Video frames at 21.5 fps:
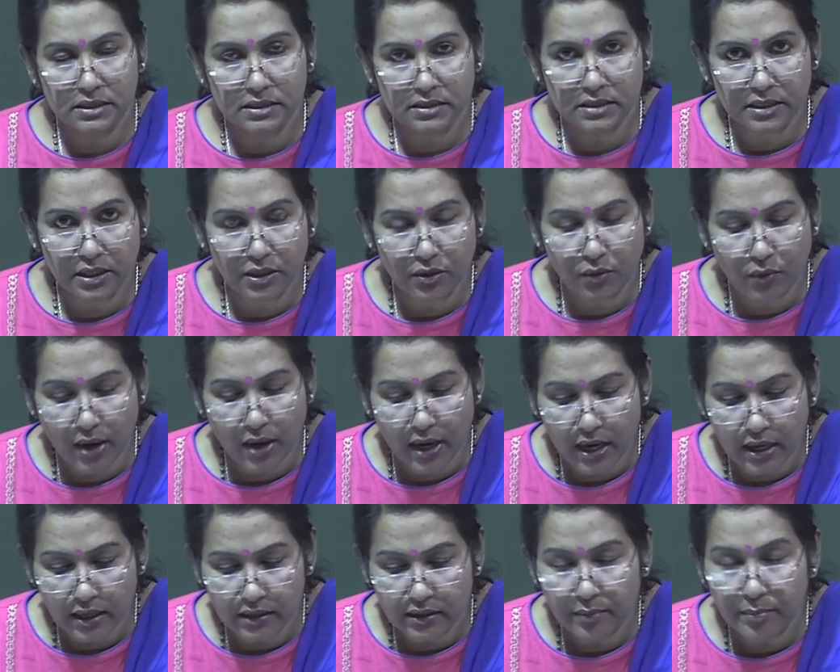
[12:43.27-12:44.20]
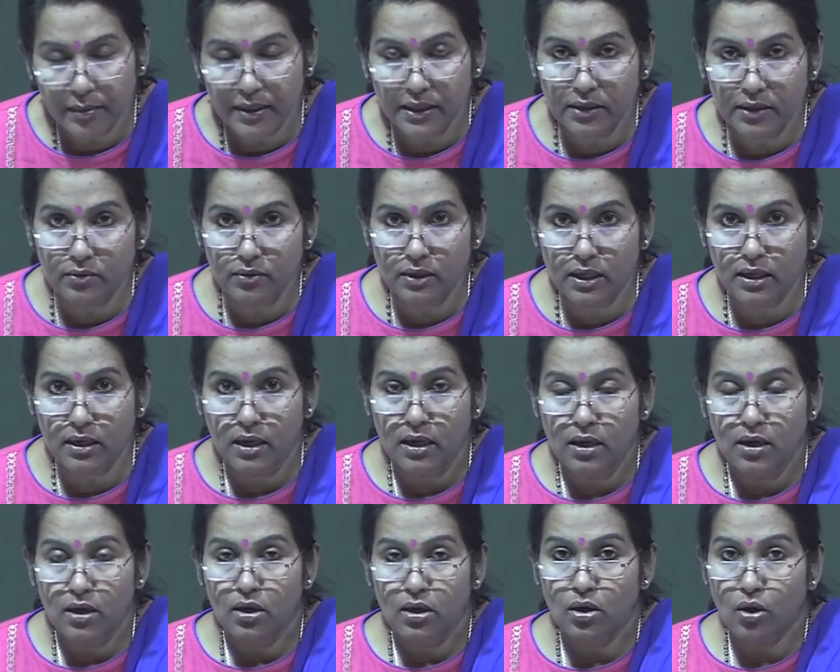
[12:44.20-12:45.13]
required in the particular
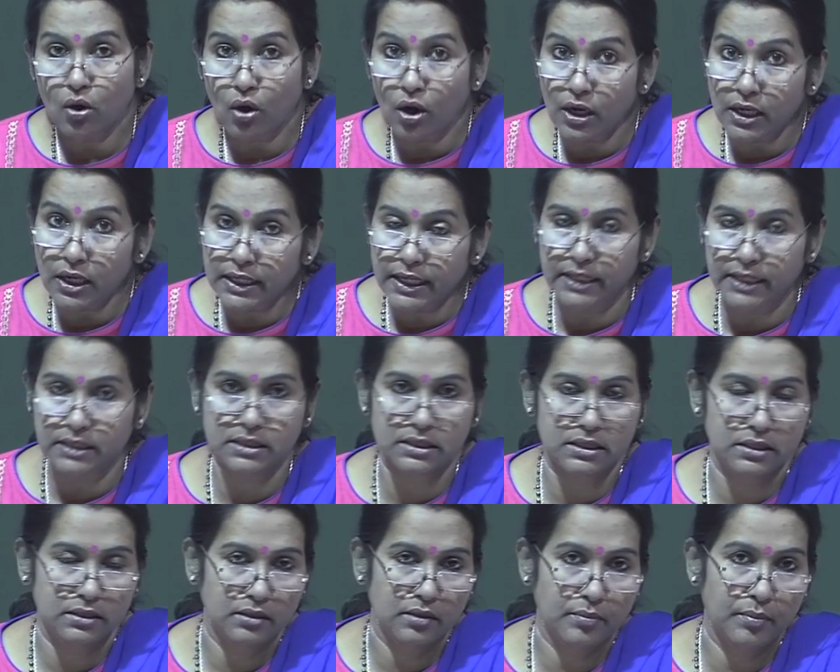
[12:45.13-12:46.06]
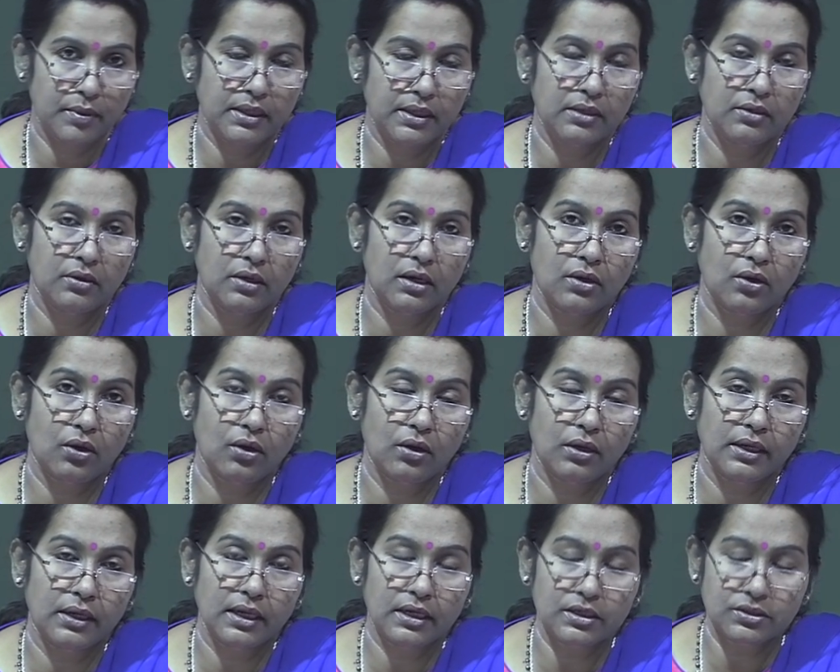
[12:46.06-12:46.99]
context,
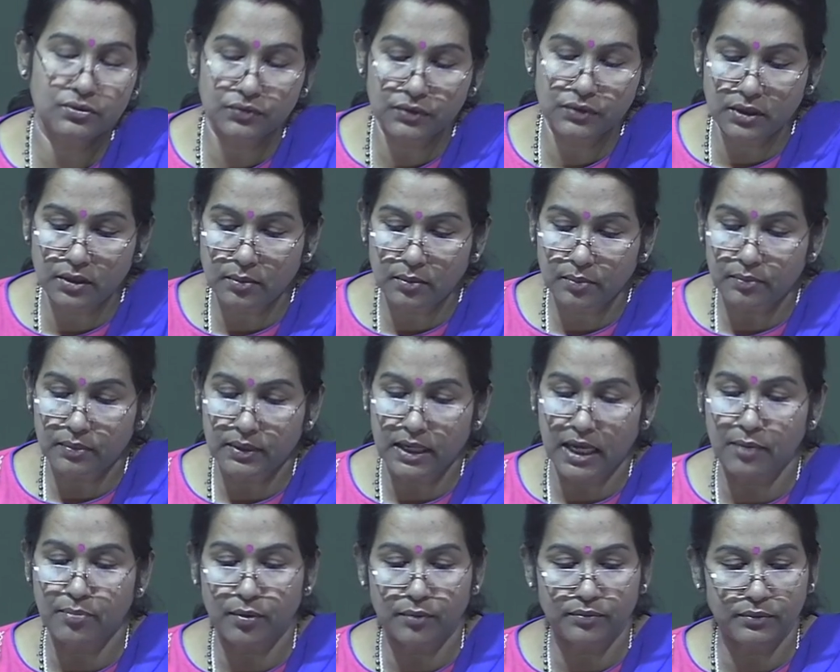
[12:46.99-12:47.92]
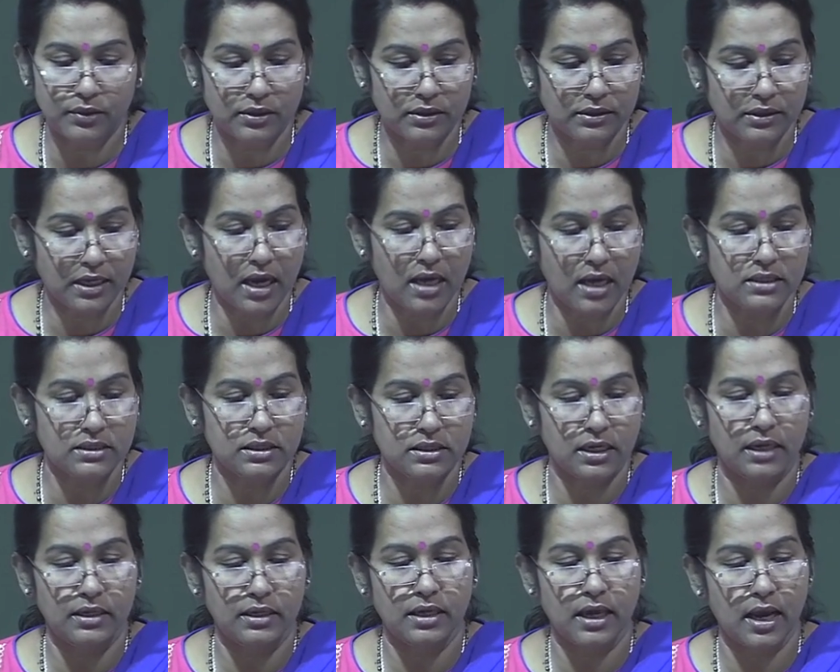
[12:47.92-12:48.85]
with the type of the task
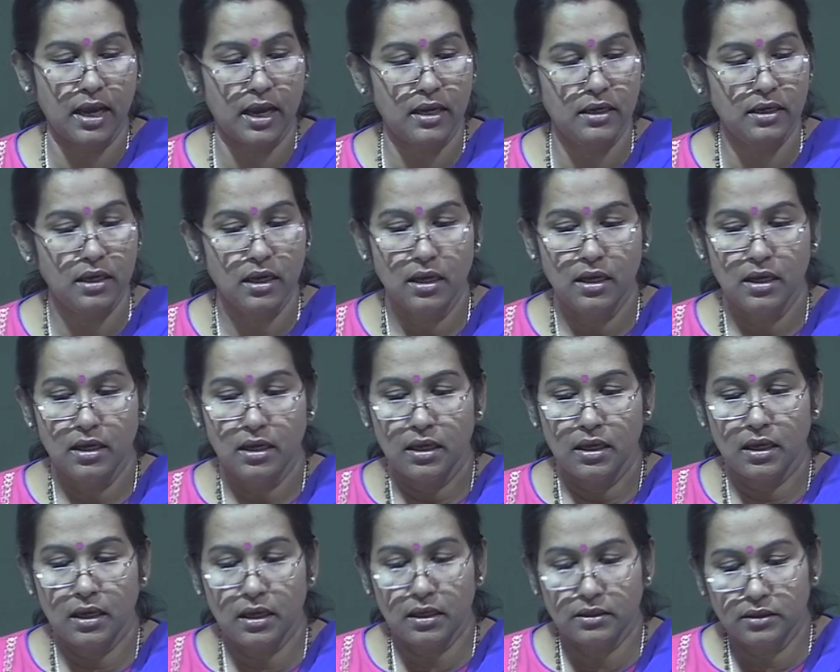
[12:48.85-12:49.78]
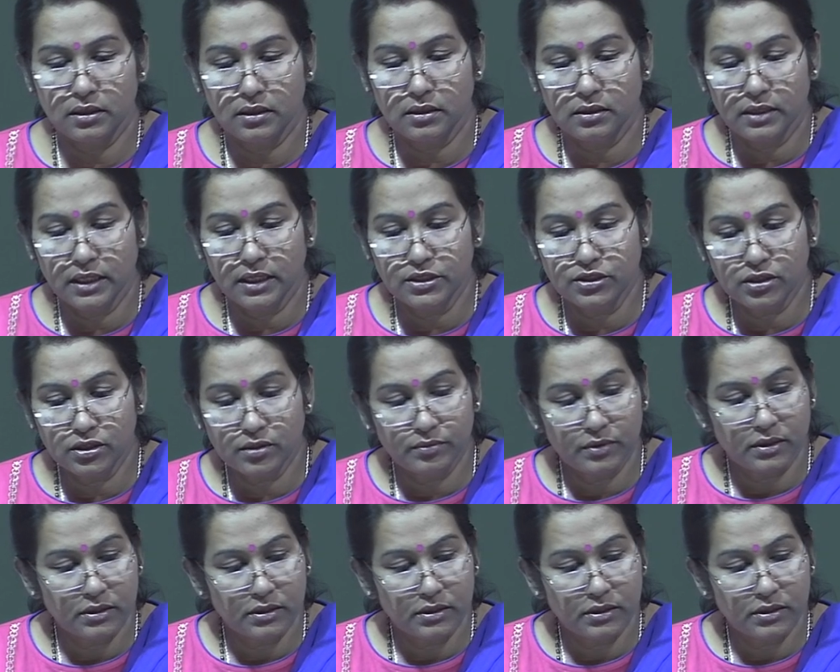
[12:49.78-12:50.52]
at hand, the nature of the